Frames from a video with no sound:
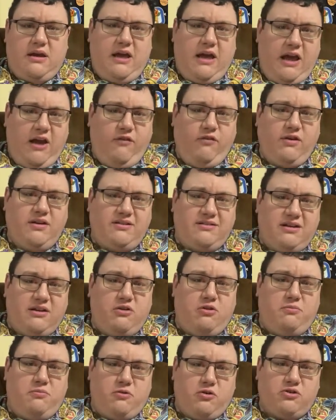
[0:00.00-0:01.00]
every
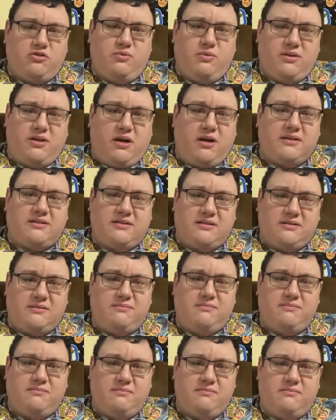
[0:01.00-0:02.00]
single person with autism
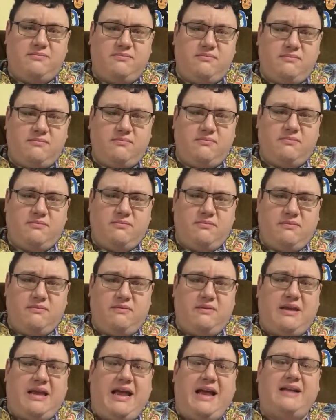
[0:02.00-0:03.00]

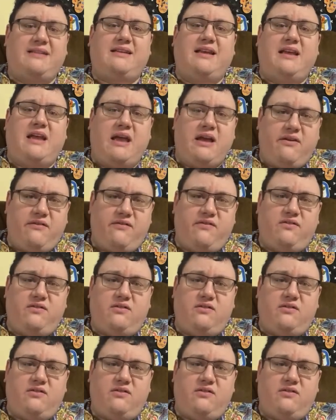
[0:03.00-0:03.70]
has a gift.